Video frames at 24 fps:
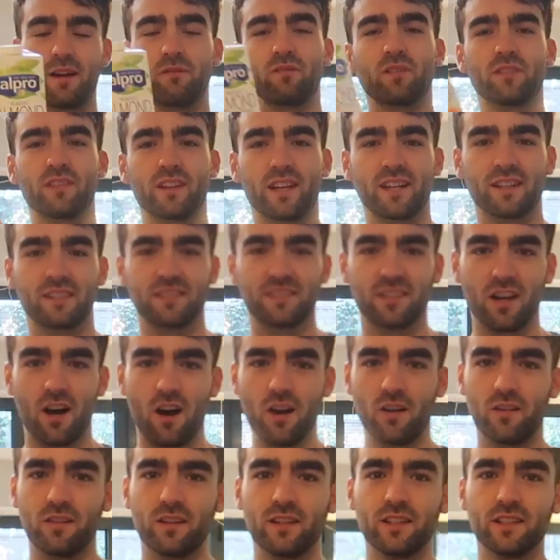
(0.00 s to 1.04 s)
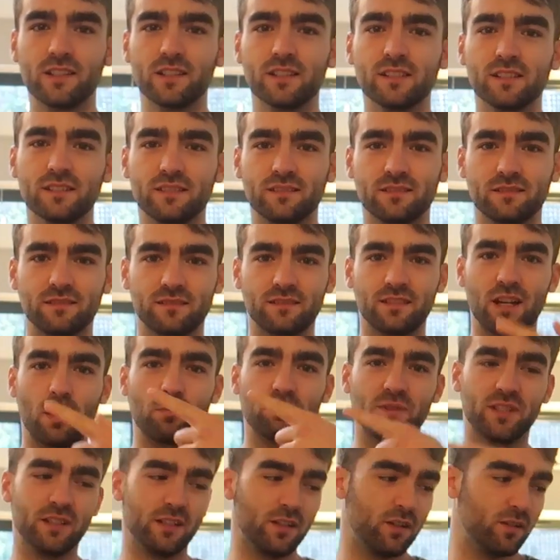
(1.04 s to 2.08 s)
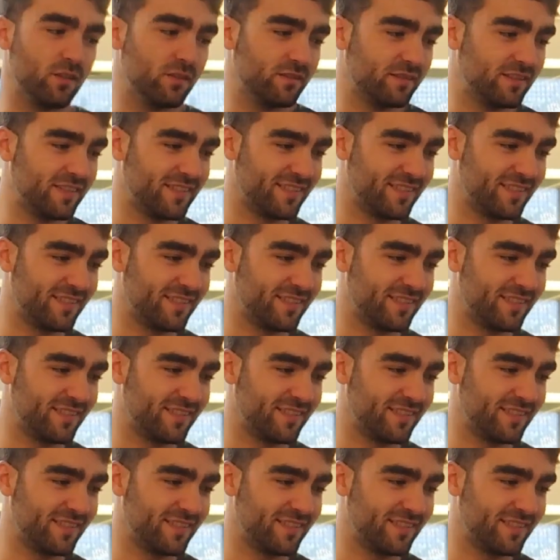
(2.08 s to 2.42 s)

everything, so up to you.